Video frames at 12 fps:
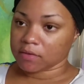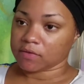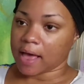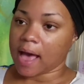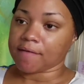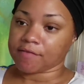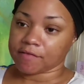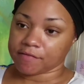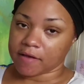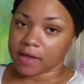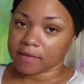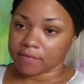So I have
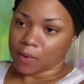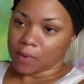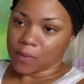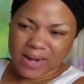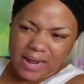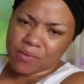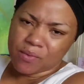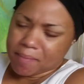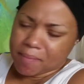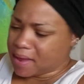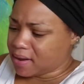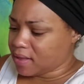five. What I do, I
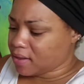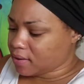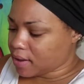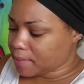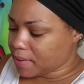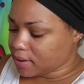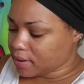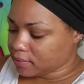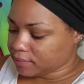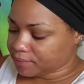bend it. I bend it.